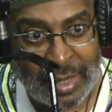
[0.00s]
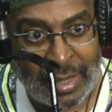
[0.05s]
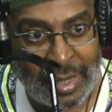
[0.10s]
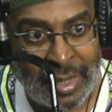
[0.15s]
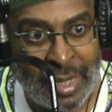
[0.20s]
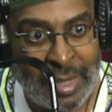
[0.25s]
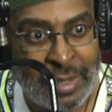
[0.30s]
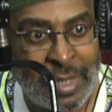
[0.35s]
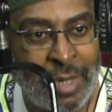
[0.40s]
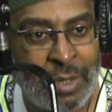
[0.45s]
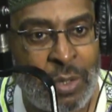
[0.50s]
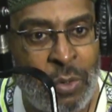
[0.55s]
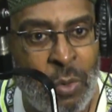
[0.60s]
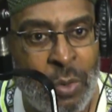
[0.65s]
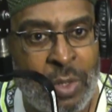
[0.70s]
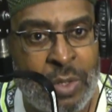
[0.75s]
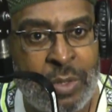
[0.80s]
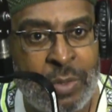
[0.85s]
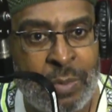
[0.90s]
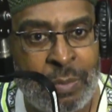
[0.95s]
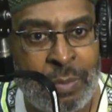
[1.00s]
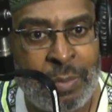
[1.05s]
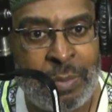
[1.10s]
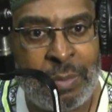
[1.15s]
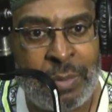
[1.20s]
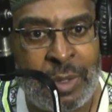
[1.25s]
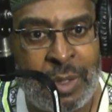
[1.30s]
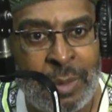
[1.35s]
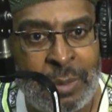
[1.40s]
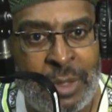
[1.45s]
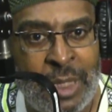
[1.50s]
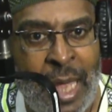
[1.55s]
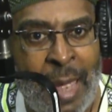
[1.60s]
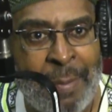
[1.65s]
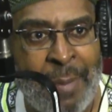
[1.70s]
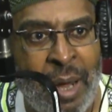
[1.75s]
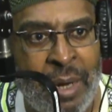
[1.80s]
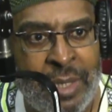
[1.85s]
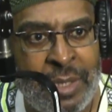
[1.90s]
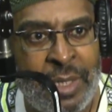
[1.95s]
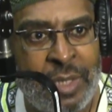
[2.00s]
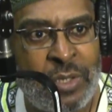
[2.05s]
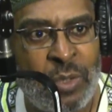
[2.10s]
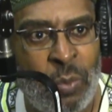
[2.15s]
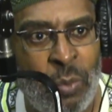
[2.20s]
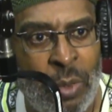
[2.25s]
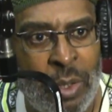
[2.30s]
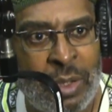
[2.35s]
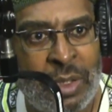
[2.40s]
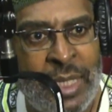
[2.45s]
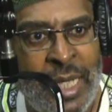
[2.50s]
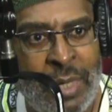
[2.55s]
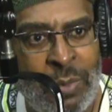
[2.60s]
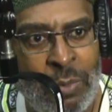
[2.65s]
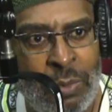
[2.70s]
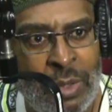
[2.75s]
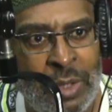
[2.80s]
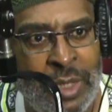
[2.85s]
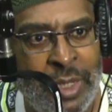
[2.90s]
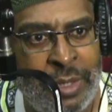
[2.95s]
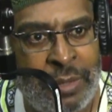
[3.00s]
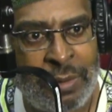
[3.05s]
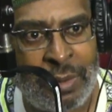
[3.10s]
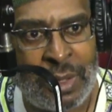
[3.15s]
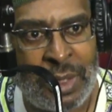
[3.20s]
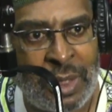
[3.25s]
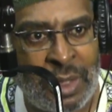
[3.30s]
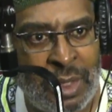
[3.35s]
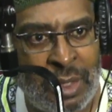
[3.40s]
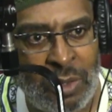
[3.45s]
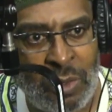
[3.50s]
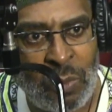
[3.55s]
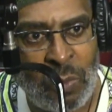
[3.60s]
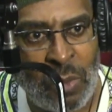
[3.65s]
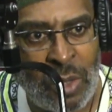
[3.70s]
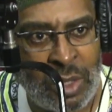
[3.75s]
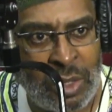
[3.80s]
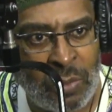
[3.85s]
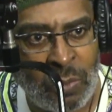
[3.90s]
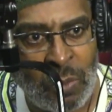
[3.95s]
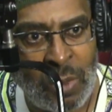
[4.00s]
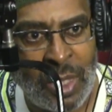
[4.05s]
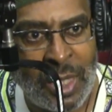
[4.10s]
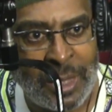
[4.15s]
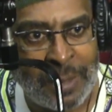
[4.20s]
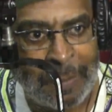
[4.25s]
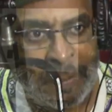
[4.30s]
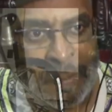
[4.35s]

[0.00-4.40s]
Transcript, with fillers: And of course, the job market doesn't work that linearly, you know, one to one.